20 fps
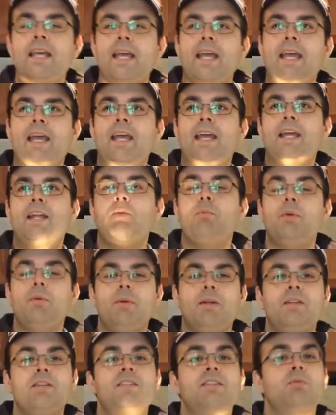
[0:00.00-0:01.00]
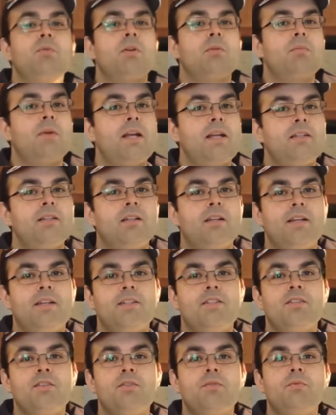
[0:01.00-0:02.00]
And we went to see one of my
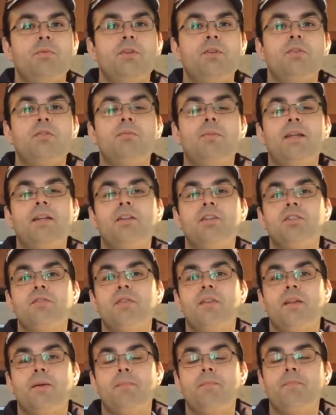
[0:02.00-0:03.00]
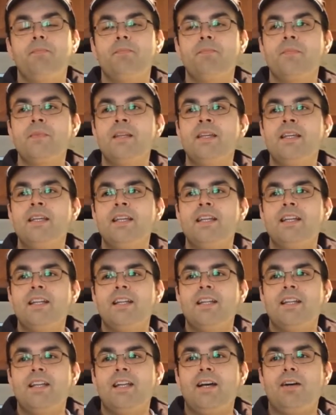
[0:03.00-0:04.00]
clients. We do the maintenance for them.
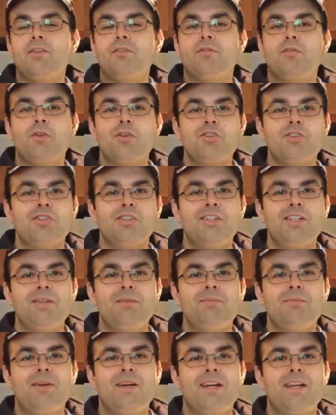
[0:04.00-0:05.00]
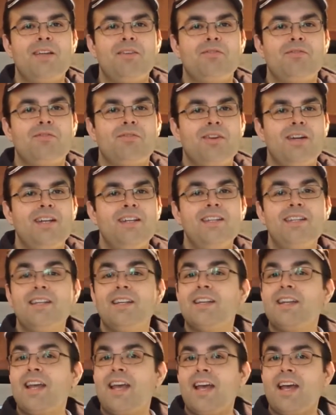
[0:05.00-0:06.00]
Now, unfortunately, my friend
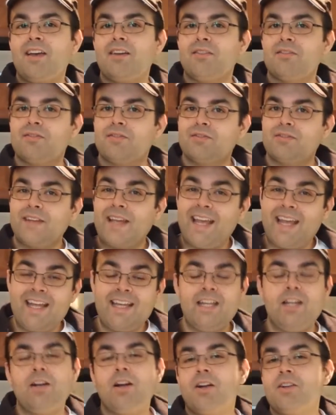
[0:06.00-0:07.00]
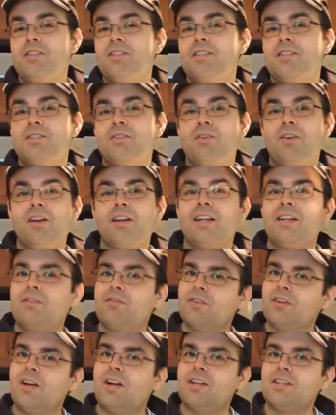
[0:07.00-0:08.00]
didn't have any cards in his truck, and he
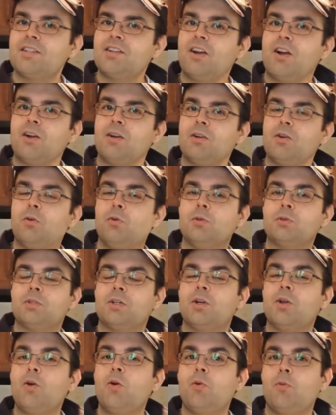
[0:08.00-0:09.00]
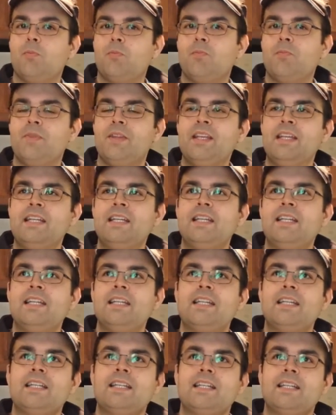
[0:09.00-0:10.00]
forgot his card holder at home.
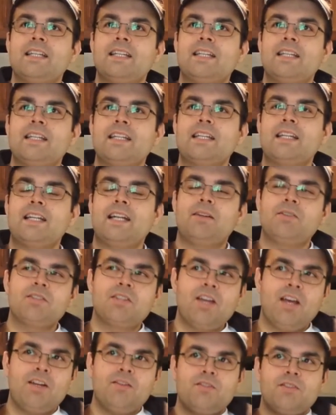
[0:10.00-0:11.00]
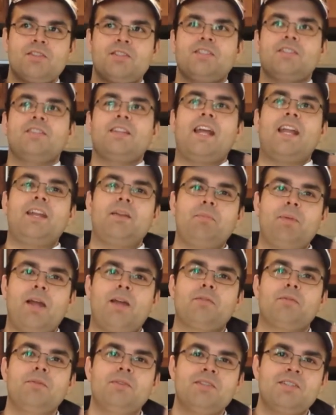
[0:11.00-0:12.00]
And I was kind of just standing
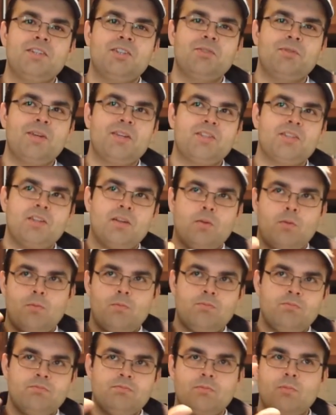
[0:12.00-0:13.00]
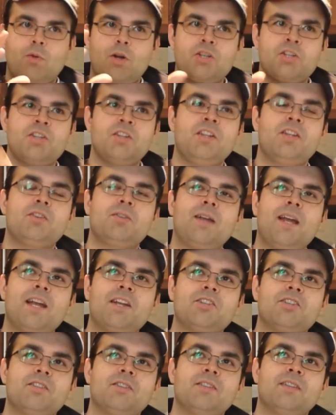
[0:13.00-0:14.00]
back from the situation and watching the
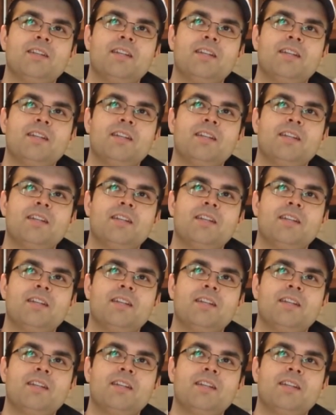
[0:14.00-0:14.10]
interaction,